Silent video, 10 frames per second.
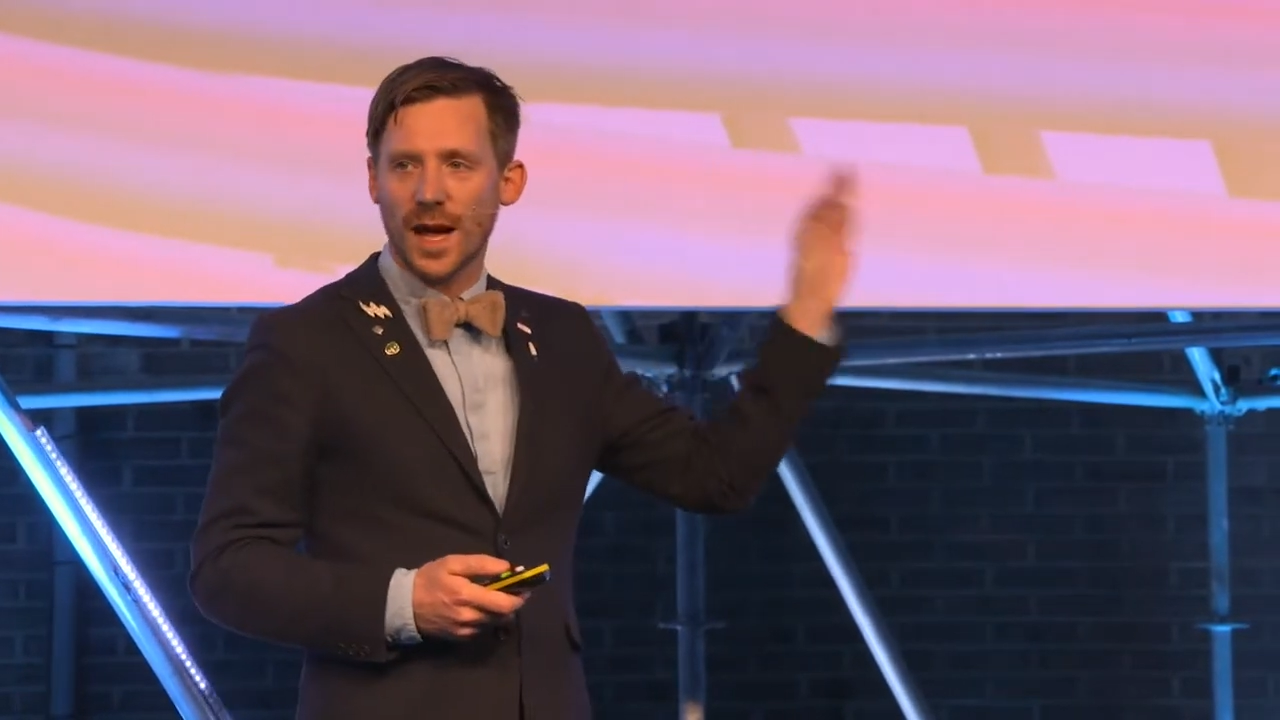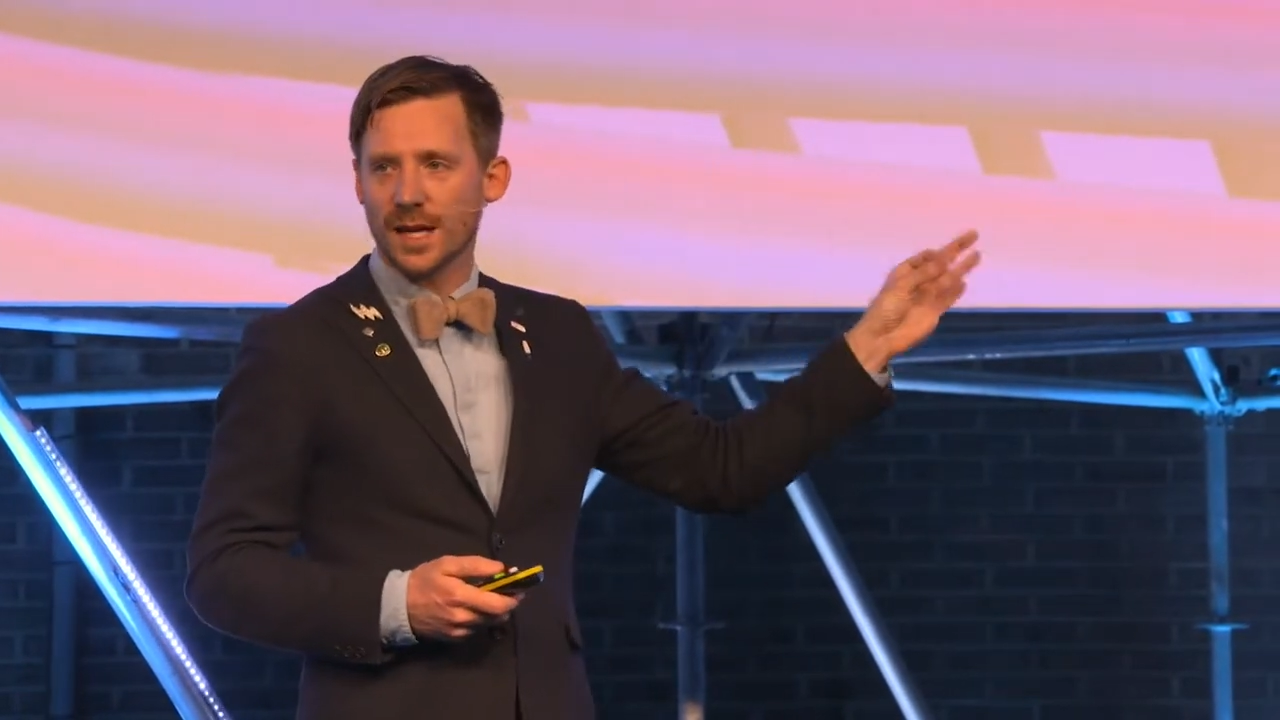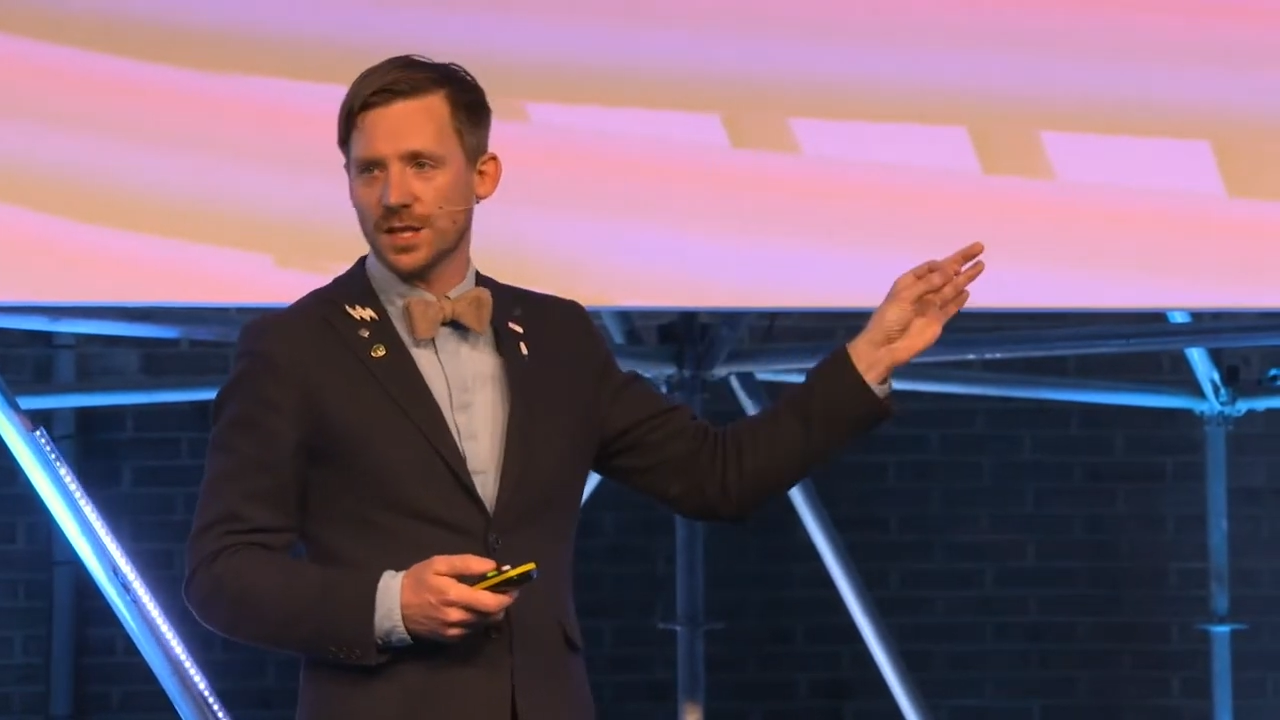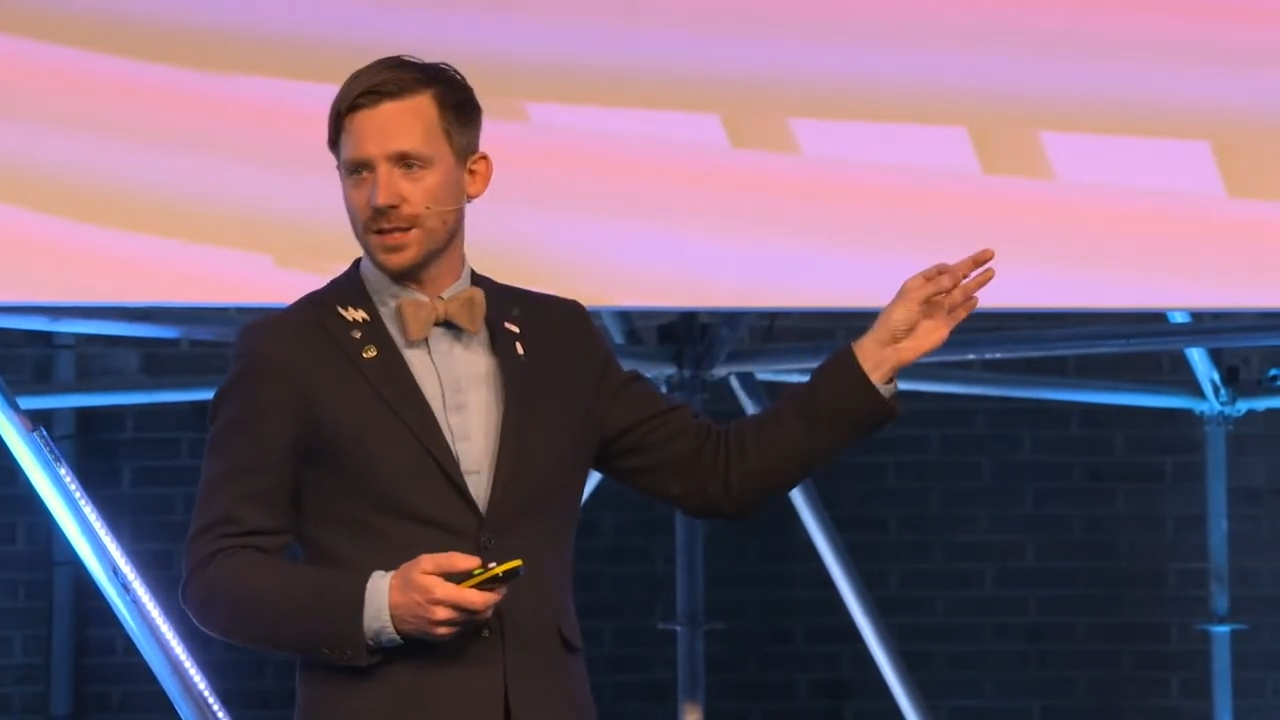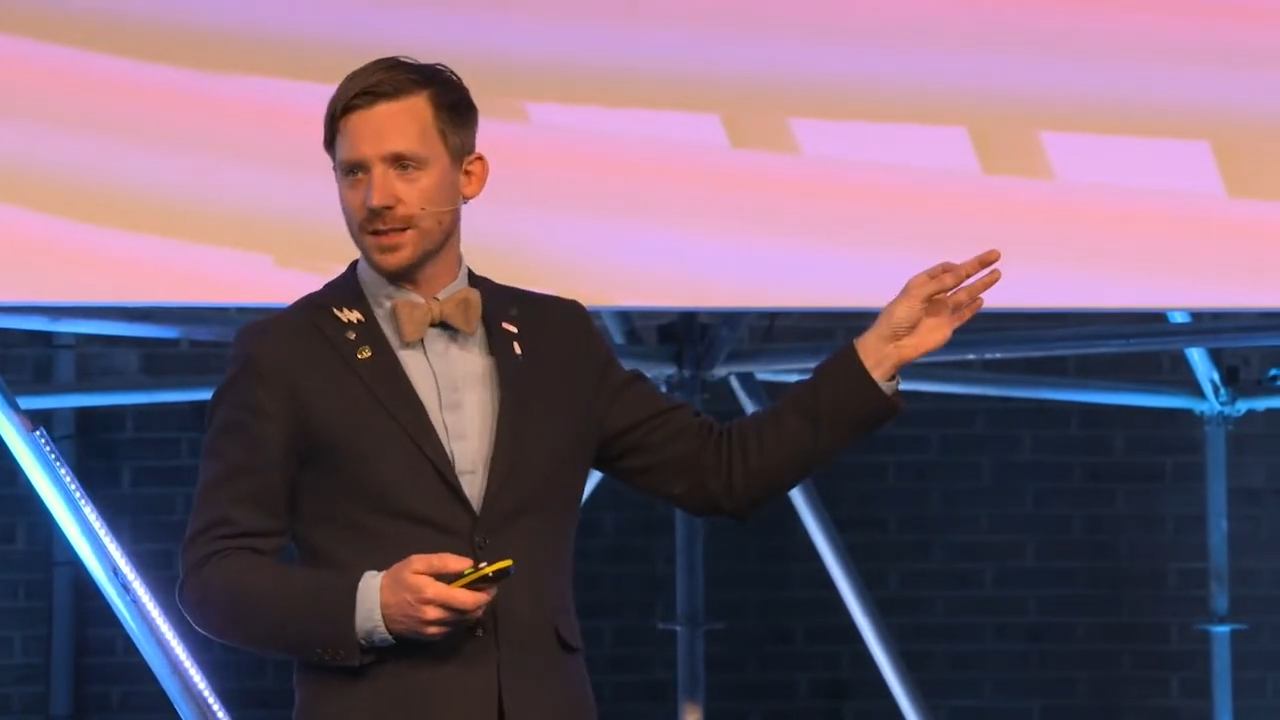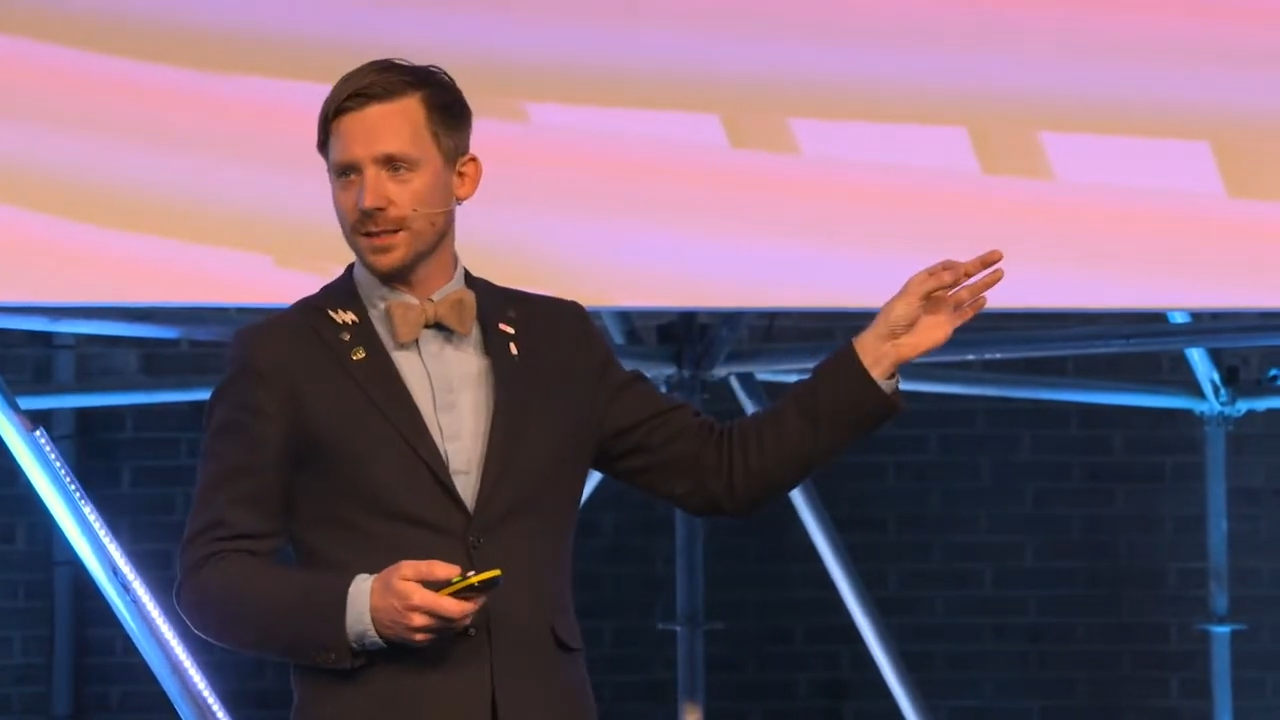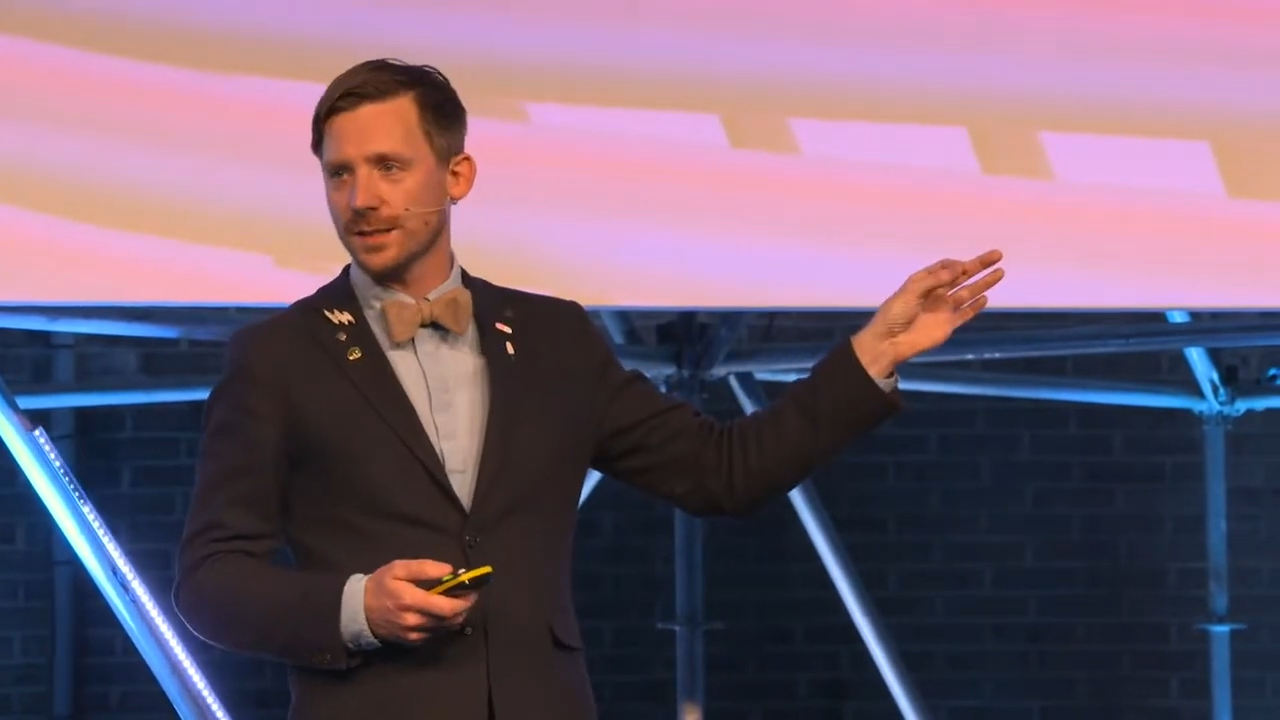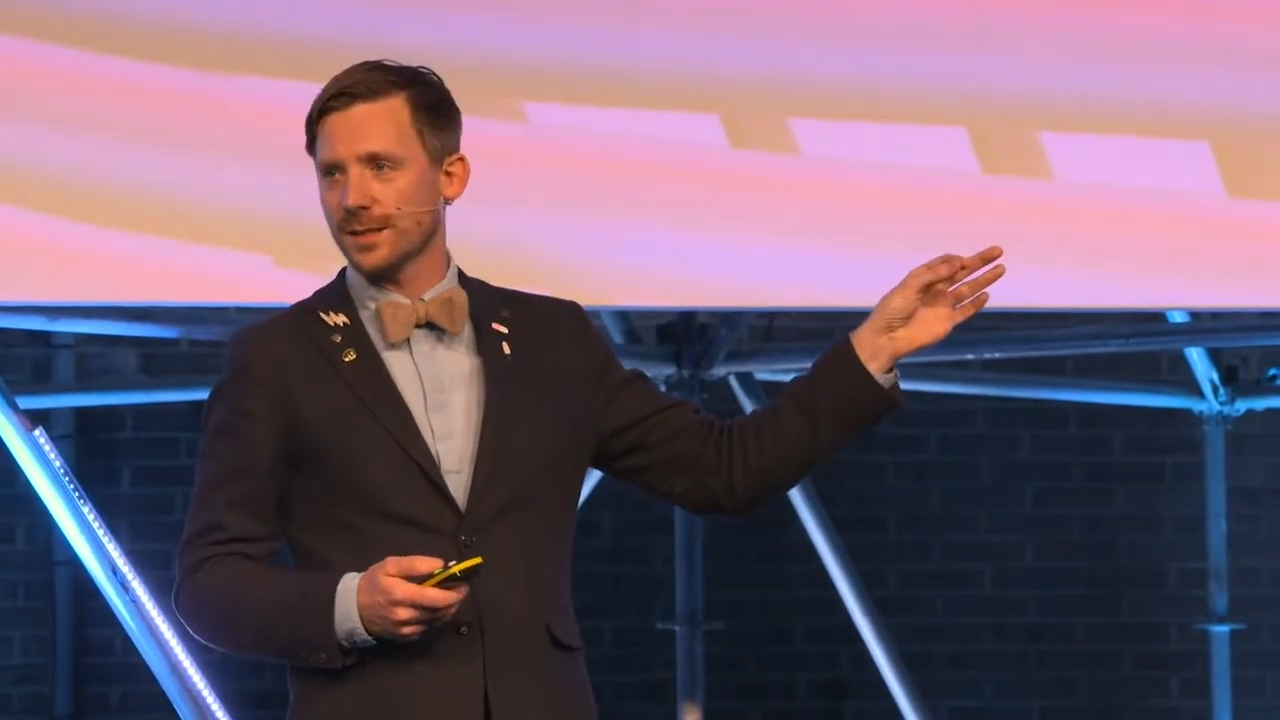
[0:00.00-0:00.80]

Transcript: action